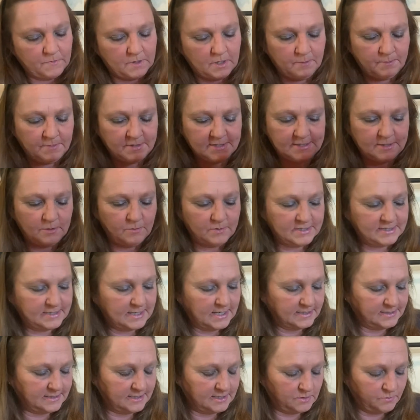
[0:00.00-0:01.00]
Let me see what
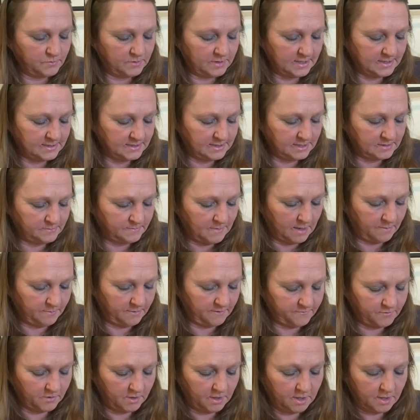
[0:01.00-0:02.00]
size this one is. This might be
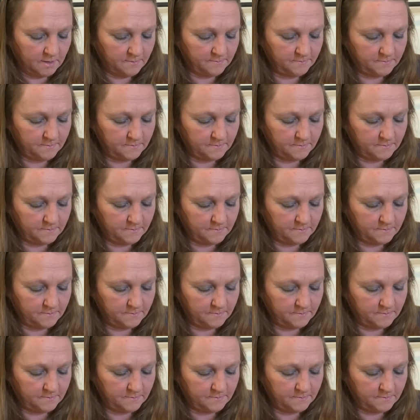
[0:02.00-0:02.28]
for him.